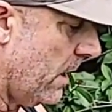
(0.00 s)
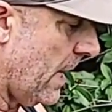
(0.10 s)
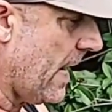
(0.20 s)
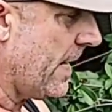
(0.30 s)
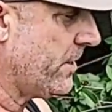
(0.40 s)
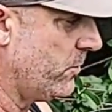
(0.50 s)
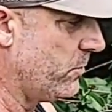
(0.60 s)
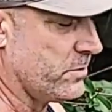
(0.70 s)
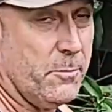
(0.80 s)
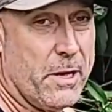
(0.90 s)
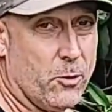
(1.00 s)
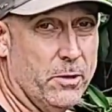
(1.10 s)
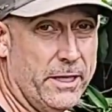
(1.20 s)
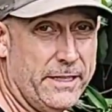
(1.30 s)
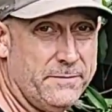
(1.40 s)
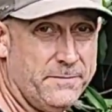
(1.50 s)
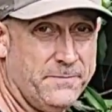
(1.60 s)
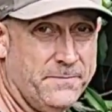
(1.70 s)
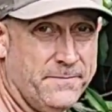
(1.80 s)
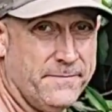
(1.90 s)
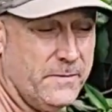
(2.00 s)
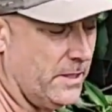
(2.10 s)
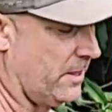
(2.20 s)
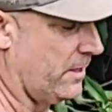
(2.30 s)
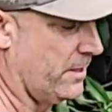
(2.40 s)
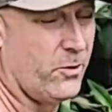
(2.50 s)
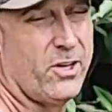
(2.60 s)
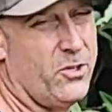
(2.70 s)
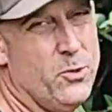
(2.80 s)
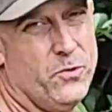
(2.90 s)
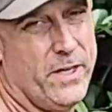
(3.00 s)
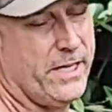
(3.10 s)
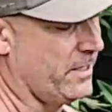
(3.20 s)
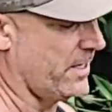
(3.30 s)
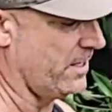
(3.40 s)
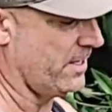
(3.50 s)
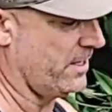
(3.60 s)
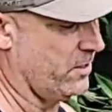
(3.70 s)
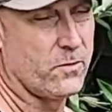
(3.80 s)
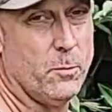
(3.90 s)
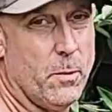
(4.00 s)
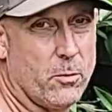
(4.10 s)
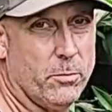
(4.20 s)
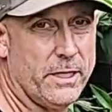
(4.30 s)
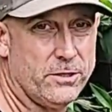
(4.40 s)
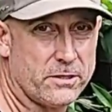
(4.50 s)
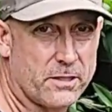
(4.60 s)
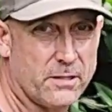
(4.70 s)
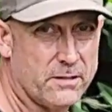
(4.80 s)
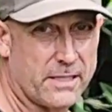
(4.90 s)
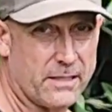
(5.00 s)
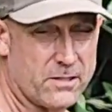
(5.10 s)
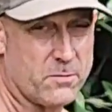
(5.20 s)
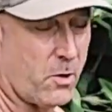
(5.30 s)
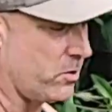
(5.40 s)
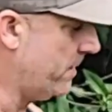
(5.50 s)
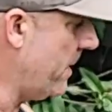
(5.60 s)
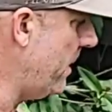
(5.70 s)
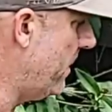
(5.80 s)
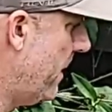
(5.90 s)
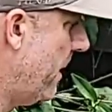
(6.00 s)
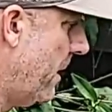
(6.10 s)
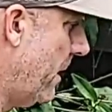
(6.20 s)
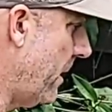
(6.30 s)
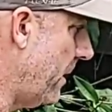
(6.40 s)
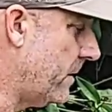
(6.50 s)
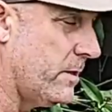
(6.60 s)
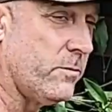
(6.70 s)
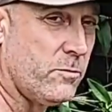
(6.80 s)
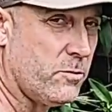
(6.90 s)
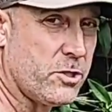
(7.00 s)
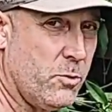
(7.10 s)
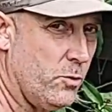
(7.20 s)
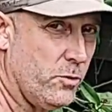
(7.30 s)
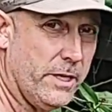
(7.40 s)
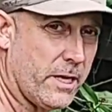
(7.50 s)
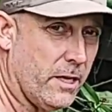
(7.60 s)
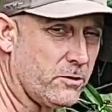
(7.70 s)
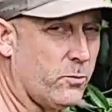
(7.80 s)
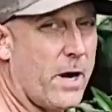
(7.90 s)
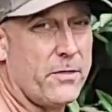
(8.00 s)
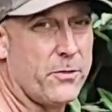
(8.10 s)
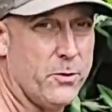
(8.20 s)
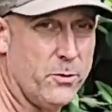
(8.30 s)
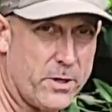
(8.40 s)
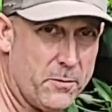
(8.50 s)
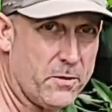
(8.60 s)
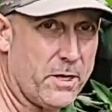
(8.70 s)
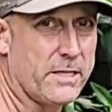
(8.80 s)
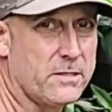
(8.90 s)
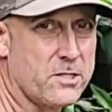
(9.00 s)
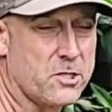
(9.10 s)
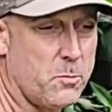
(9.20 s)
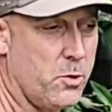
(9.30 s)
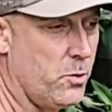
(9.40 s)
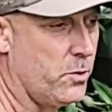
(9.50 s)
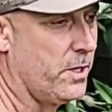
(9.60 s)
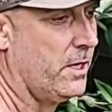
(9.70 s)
I use the metal blade. You could use any. I like using the metal blade just because it's got the small teeth and it smoothly cuts right through, keeps it nice and smooth.